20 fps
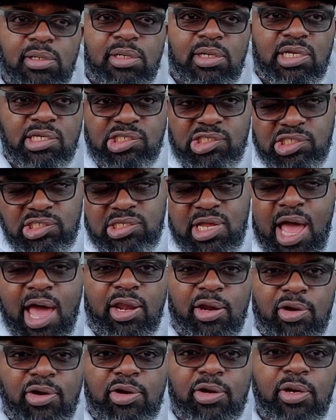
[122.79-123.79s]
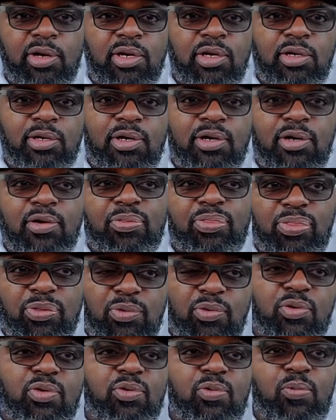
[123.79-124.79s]
He shot her
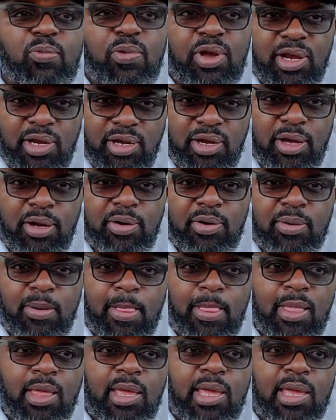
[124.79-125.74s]
through the window